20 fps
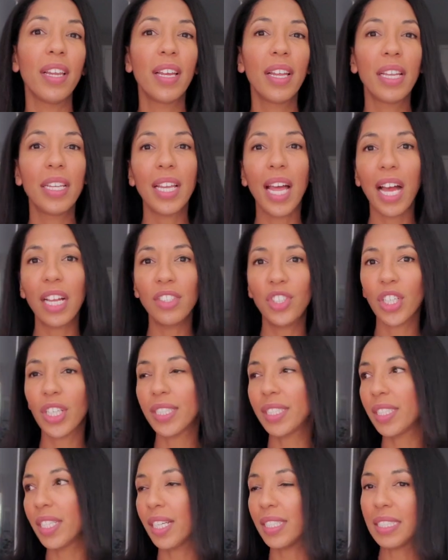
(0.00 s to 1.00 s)
not
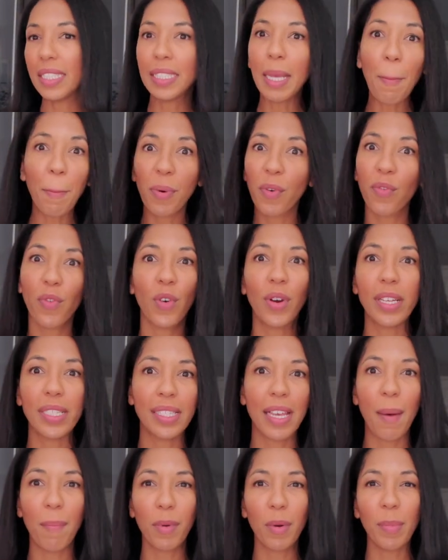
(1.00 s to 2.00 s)
just a zipper, for
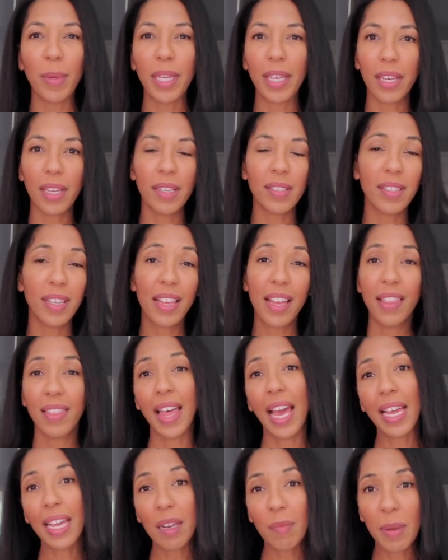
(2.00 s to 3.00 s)
example, because
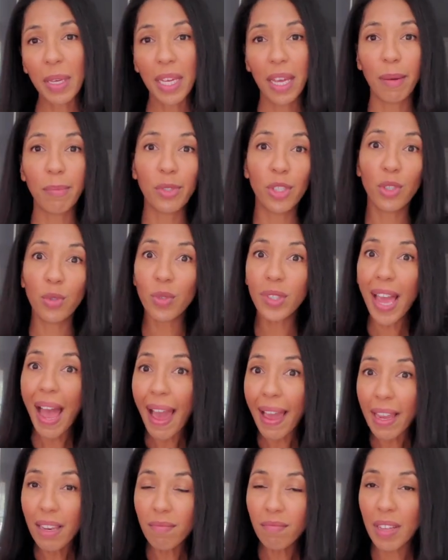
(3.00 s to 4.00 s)
that could become too
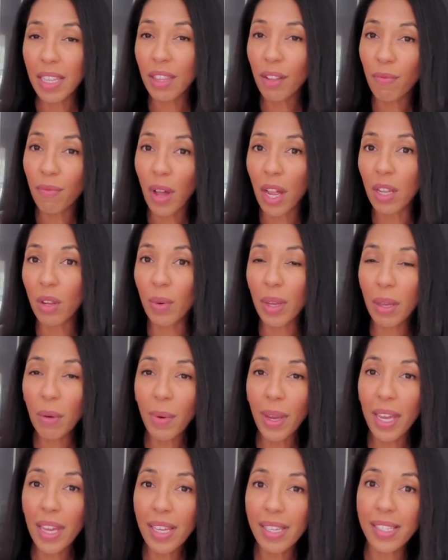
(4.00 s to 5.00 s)
tight in the following
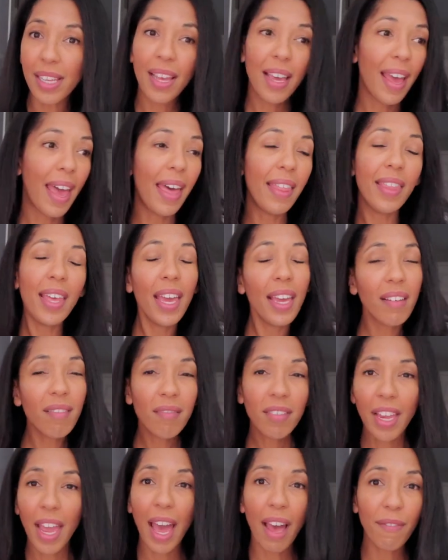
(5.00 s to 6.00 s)
weeks, and then
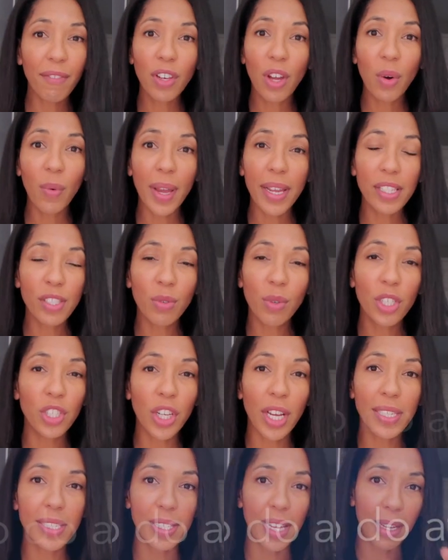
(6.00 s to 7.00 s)
you have no way to
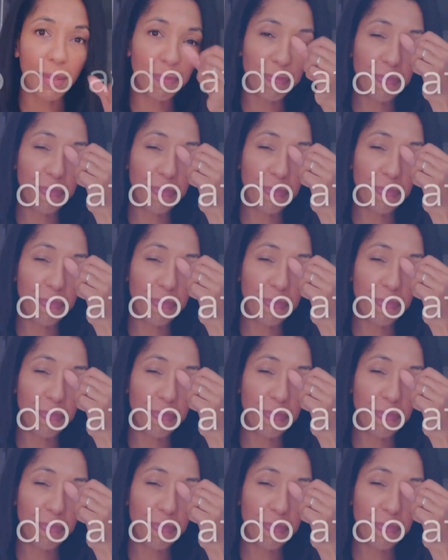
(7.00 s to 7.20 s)
adjust it.